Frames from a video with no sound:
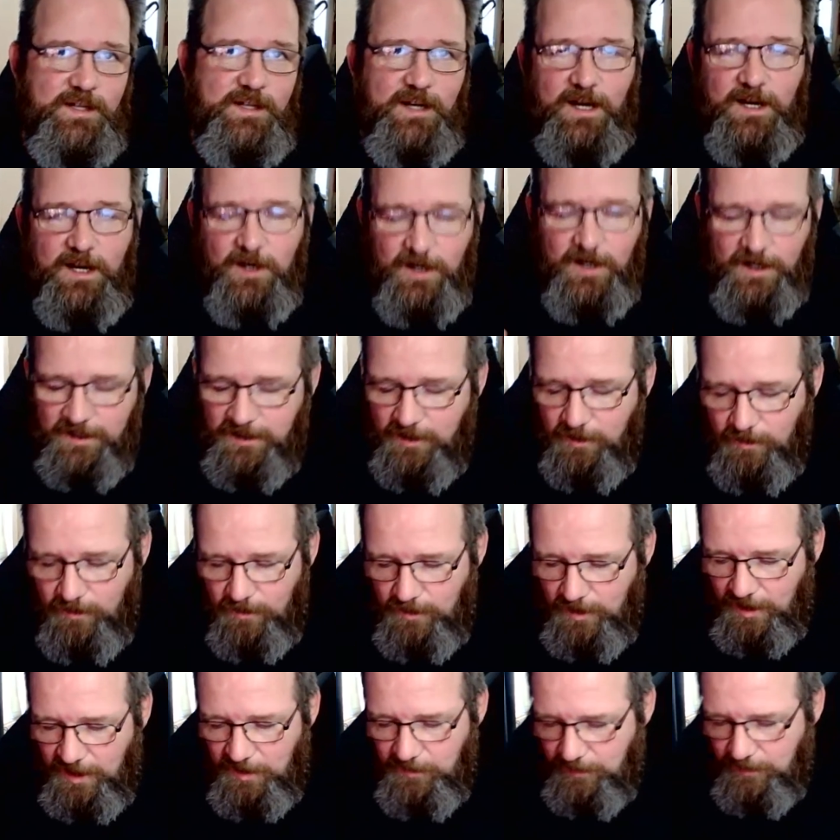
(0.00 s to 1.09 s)
I know a
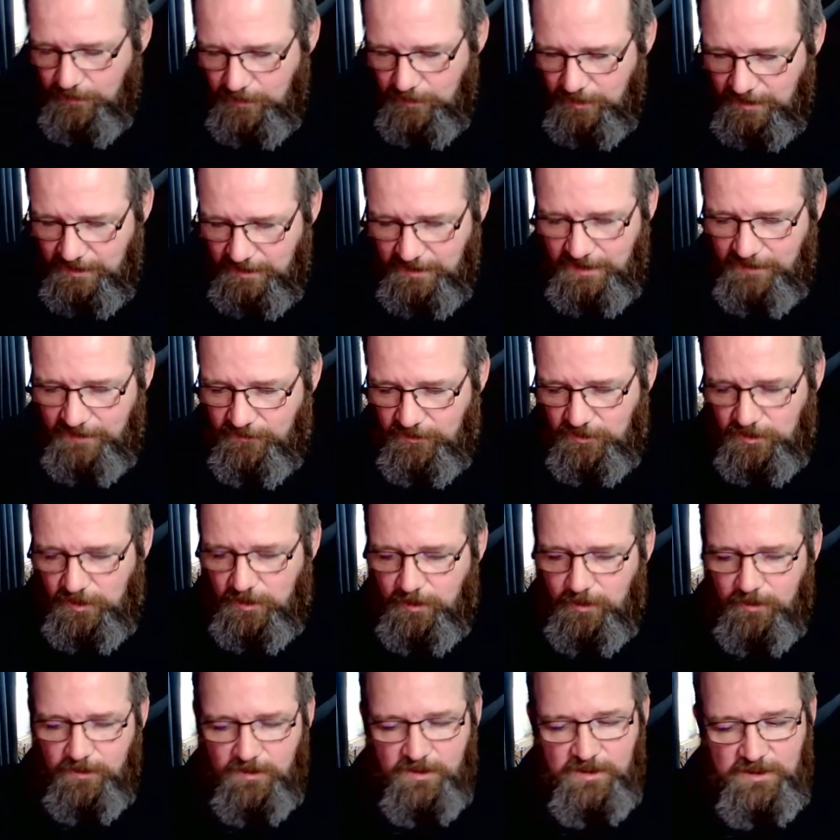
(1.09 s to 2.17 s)
lot of people that love
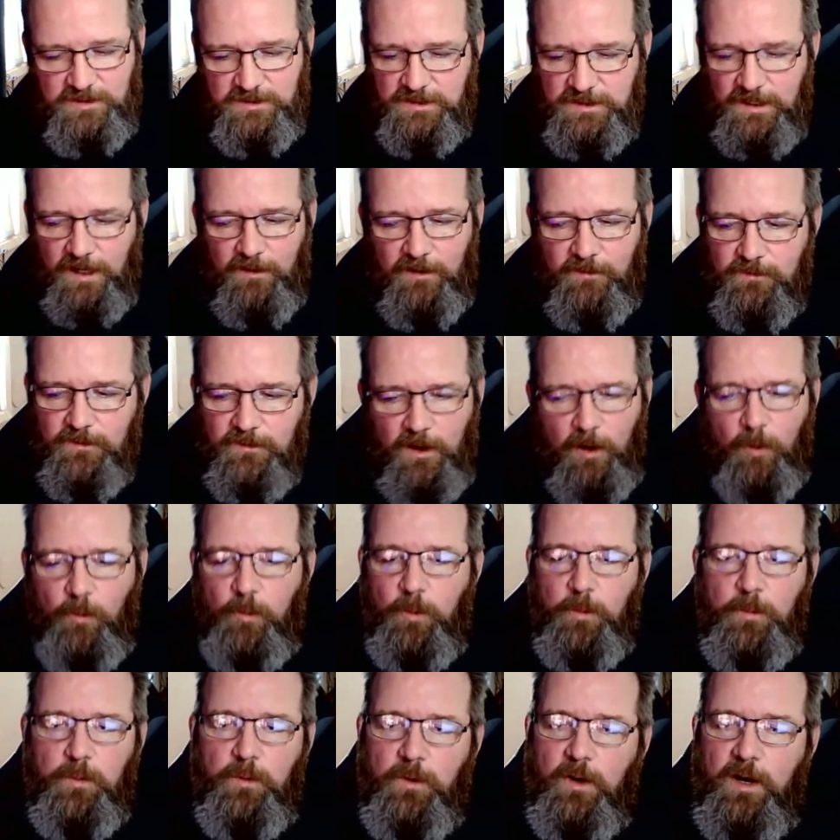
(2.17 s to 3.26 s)
drones, love
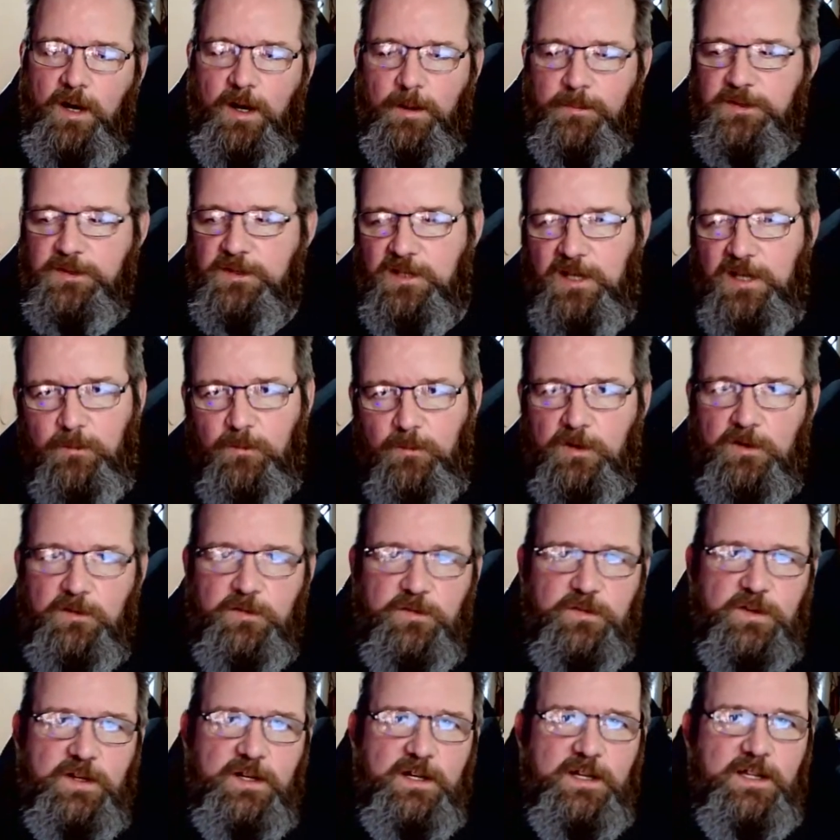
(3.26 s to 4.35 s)
open props. They're a lot more
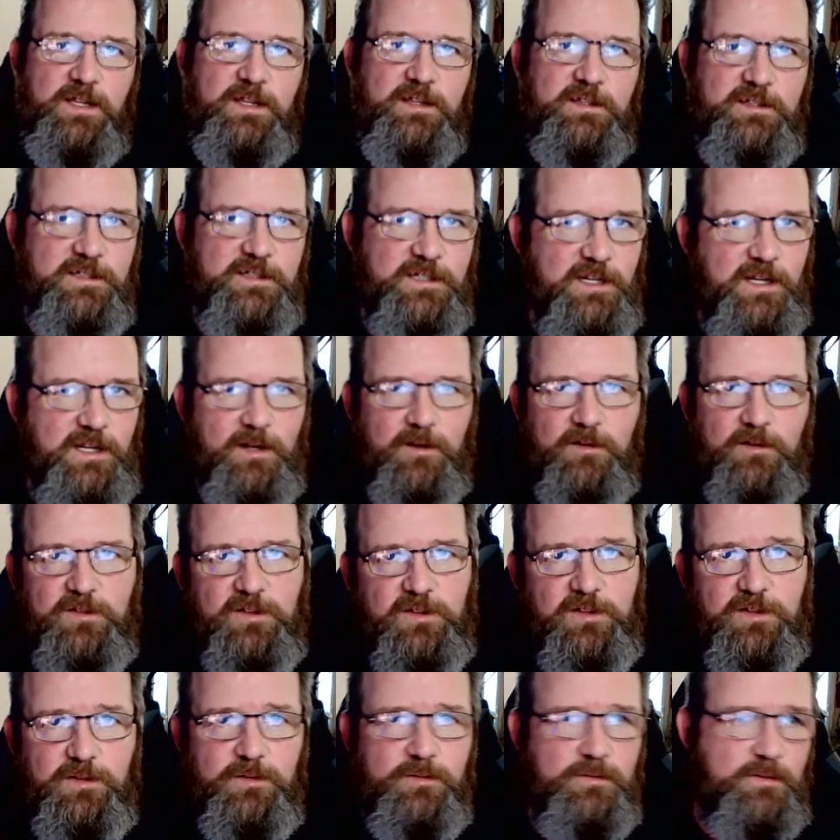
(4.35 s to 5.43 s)
fun, to
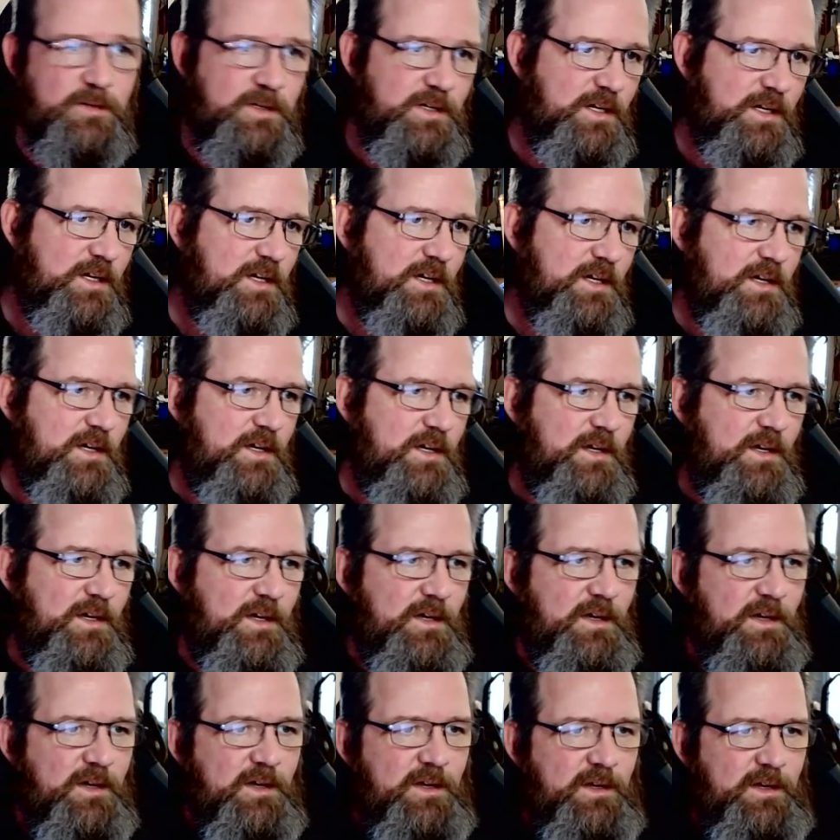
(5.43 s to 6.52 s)
do
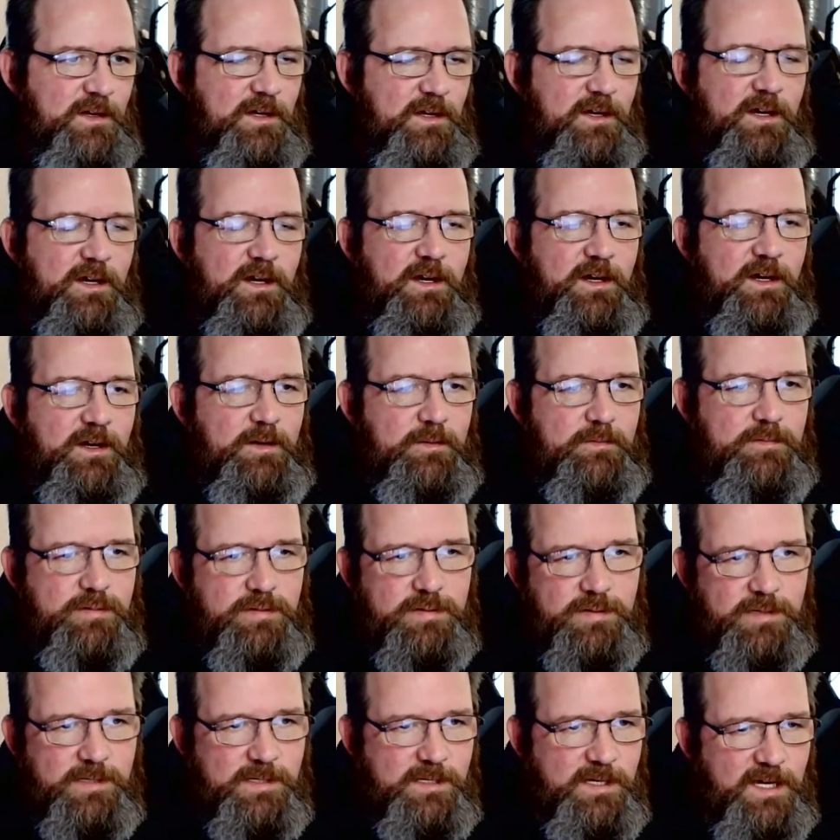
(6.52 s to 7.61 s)

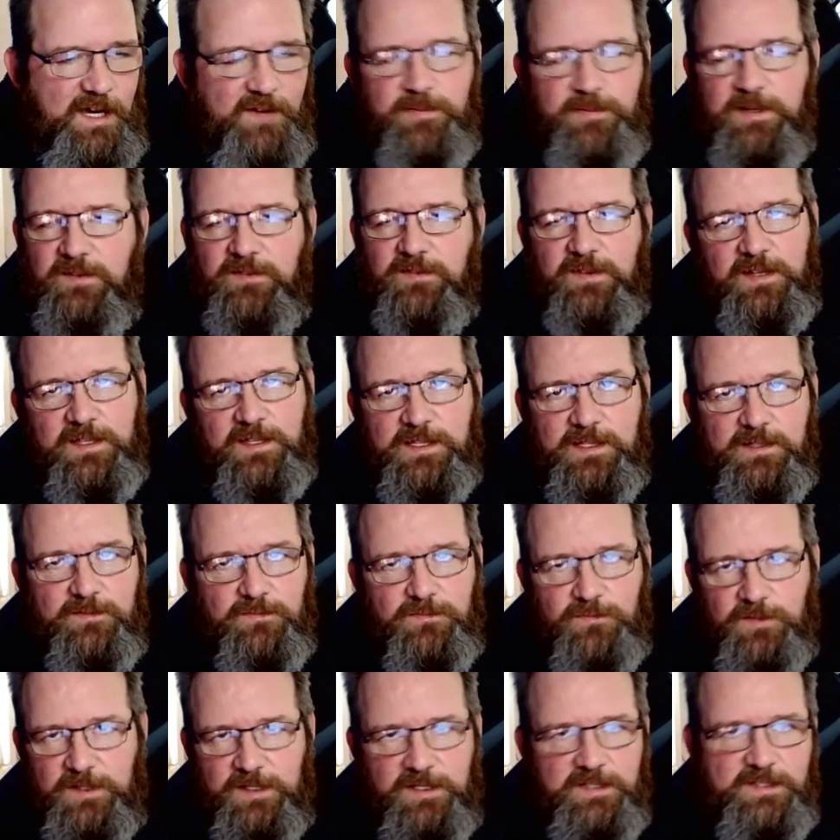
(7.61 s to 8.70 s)
FPV
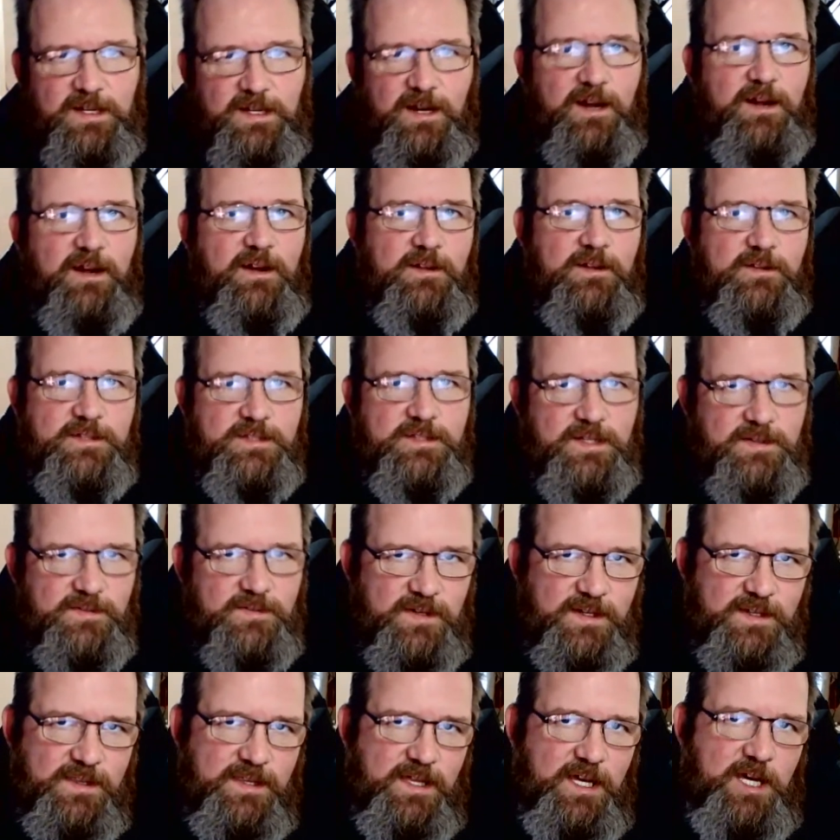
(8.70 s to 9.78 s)
freestyle, stuff
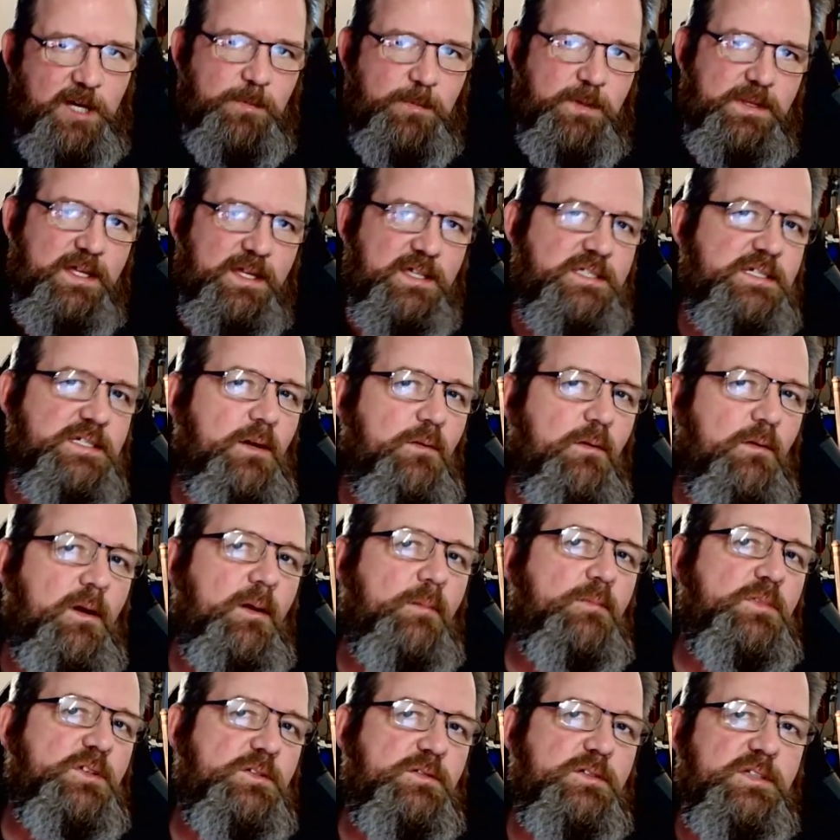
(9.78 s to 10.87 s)
like that, but that's not what
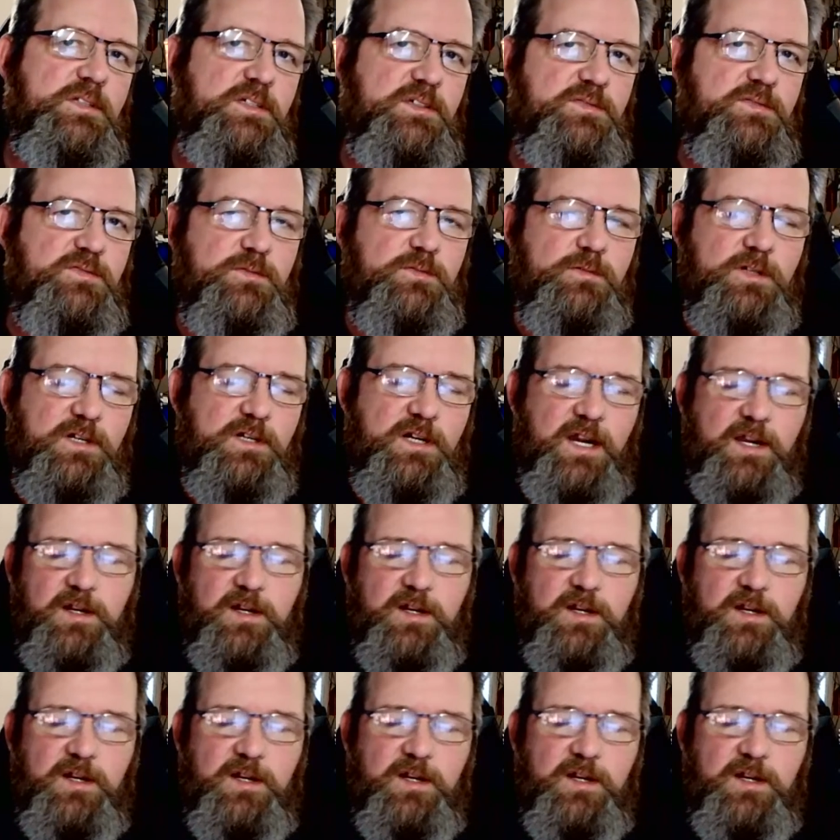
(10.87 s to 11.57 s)
I'm doing this for.